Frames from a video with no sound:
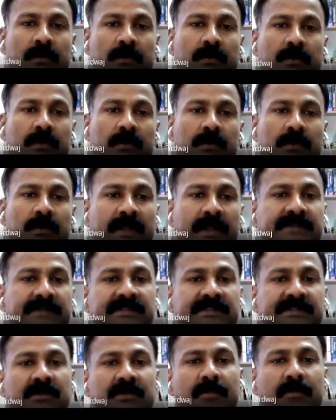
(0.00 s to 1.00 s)
Lights
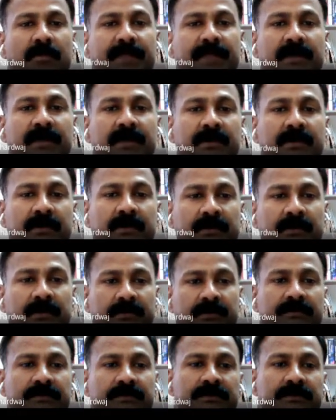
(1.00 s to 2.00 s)
and optic.
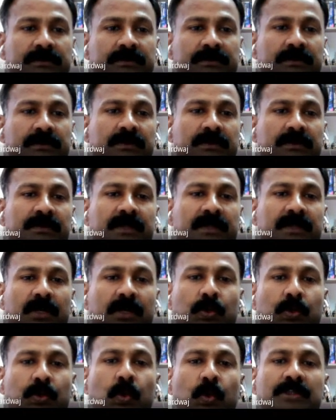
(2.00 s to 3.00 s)
There are
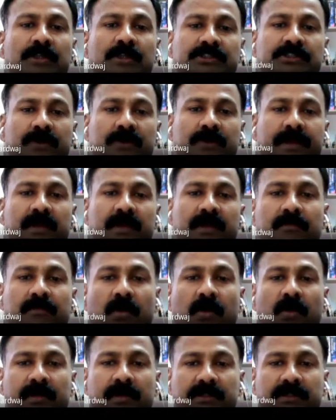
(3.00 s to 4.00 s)
two historical
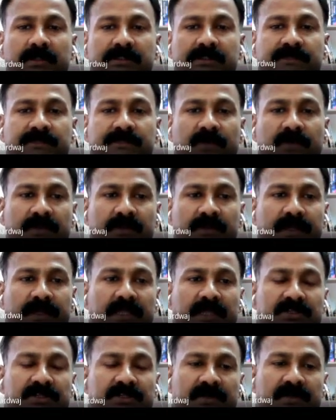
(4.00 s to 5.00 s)
models for the
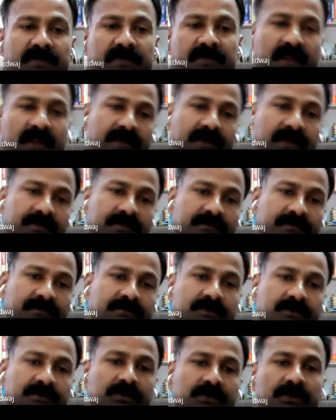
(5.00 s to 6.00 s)
nature of light.
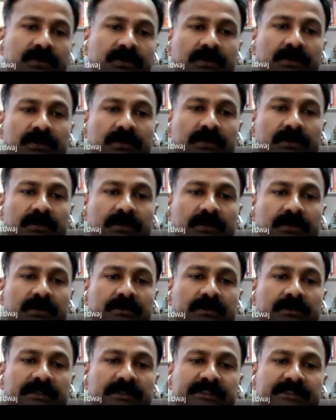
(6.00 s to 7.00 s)

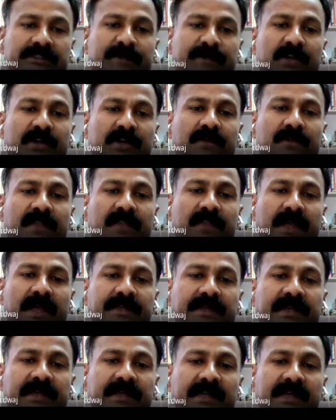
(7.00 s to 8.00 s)
The speed of light
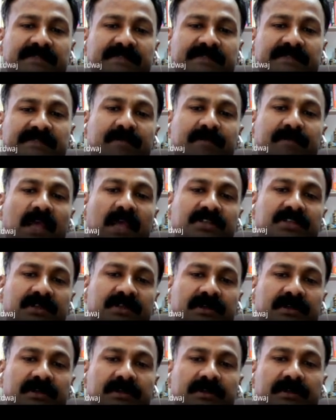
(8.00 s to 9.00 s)
has been
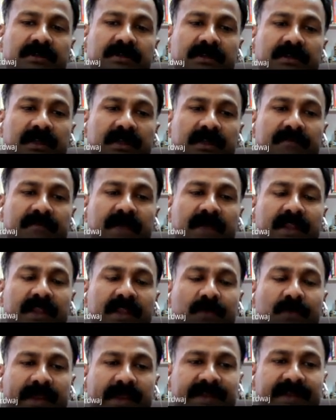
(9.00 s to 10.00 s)
measured in many
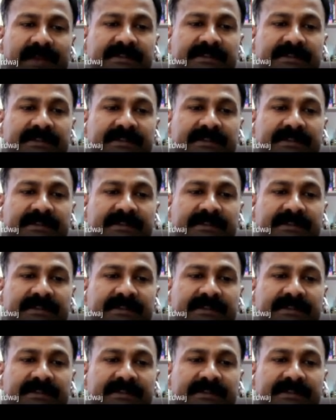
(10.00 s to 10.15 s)
ways.